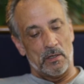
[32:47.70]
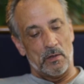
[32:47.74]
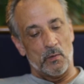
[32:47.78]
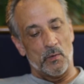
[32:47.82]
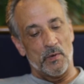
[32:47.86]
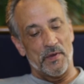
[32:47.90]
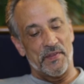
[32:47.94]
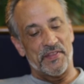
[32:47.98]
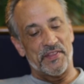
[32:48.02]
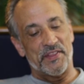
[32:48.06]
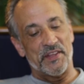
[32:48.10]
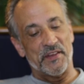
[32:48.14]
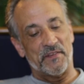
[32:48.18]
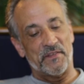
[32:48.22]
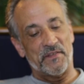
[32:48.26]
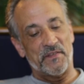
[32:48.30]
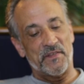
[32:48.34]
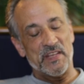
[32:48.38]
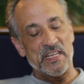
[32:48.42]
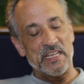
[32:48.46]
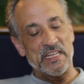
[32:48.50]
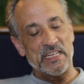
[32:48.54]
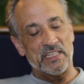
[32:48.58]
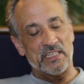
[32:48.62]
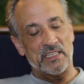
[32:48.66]
With the
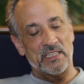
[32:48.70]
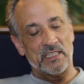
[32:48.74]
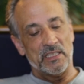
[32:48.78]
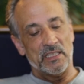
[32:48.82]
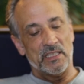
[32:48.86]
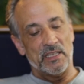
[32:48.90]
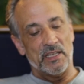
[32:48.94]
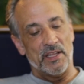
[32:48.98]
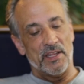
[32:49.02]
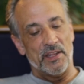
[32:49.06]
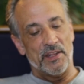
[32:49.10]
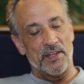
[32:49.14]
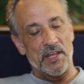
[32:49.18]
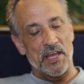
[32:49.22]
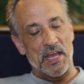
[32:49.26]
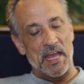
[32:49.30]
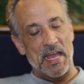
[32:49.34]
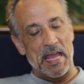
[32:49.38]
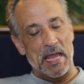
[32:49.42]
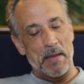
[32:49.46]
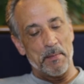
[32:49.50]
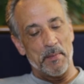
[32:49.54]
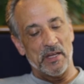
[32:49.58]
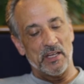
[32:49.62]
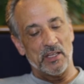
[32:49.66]
feet,
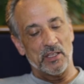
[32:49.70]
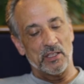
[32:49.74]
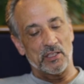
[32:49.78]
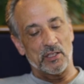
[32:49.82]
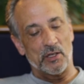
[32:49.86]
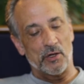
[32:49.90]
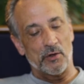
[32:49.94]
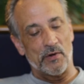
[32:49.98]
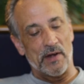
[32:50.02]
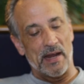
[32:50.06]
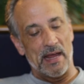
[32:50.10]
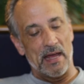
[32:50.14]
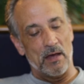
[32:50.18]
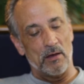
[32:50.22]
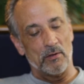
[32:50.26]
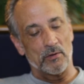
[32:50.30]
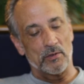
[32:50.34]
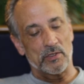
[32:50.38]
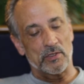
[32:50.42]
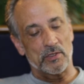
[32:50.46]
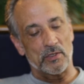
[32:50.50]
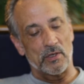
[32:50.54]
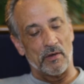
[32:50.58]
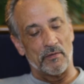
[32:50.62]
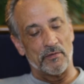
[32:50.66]
the eminent
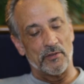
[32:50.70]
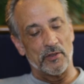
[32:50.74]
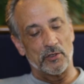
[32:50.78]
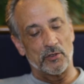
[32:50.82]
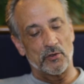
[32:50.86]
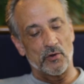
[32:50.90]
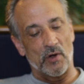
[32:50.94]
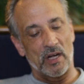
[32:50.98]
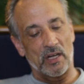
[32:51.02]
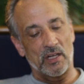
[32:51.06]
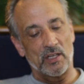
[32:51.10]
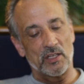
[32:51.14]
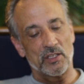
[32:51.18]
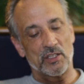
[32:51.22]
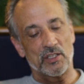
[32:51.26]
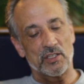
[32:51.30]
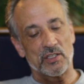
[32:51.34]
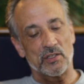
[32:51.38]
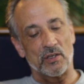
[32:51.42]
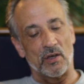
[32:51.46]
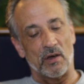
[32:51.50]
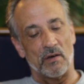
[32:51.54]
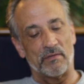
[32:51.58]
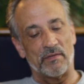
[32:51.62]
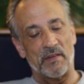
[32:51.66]
crowns of the
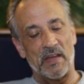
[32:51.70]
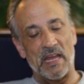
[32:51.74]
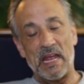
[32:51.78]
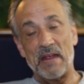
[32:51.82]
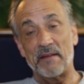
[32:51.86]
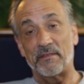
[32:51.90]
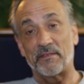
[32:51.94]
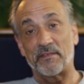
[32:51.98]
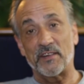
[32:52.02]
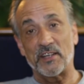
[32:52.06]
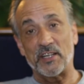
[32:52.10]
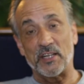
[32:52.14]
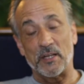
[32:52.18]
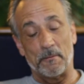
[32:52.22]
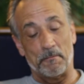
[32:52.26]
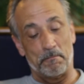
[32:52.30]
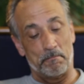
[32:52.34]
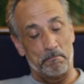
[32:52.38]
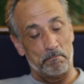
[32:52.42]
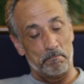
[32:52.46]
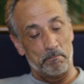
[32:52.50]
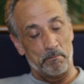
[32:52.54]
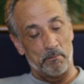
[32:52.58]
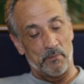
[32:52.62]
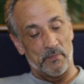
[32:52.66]
drunkards of
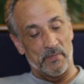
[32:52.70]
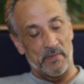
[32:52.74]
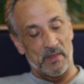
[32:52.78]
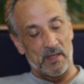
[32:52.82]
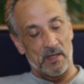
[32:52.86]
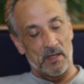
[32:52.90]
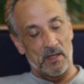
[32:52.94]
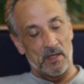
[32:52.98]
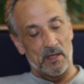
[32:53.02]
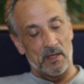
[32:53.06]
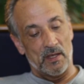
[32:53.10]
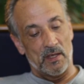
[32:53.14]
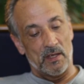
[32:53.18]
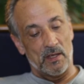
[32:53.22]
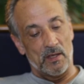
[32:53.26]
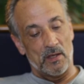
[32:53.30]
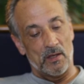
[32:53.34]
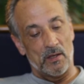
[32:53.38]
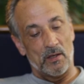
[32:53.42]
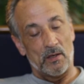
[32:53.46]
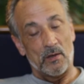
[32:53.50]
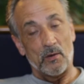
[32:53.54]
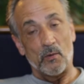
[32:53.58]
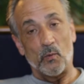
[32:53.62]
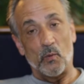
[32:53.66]
Ephraim
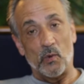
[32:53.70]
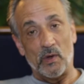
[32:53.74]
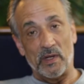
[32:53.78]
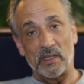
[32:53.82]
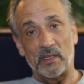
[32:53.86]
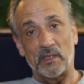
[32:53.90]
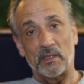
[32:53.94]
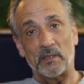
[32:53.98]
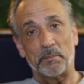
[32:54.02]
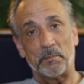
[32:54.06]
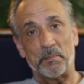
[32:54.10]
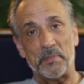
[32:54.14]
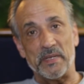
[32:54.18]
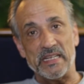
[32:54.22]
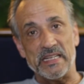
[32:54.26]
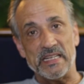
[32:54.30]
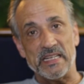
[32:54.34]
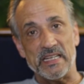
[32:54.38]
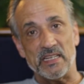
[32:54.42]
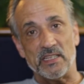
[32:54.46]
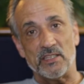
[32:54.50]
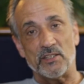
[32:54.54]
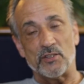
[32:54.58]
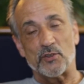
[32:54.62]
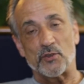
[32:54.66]
will
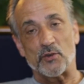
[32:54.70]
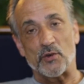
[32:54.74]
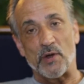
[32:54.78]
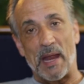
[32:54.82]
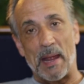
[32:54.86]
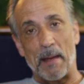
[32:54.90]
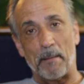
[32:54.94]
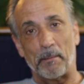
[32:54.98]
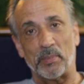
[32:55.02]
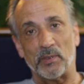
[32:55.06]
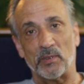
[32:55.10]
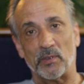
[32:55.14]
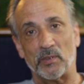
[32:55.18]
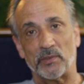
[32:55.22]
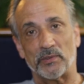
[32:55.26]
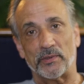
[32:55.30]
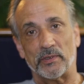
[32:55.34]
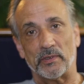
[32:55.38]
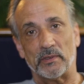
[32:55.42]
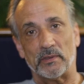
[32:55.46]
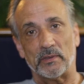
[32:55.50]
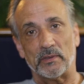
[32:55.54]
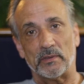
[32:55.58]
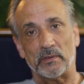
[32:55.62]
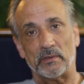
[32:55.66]
be trampled
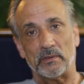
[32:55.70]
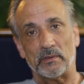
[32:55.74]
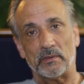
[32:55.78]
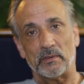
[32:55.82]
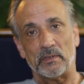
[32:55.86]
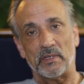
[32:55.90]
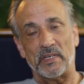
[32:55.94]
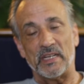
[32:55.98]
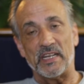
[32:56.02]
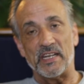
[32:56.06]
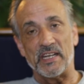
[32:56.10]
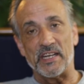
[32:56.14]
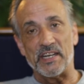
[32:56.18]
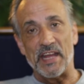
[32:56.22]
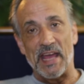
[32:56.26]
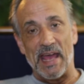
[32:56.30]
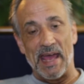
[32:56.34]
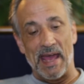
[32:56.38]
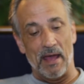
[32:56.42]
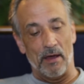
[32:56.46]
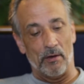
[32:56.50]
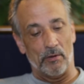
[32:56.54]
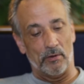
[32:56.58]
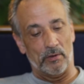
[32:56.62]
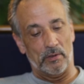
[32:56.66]

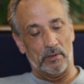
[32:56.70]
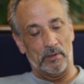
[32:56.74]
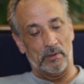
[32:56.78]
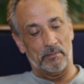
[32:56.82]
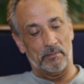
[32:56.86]
down."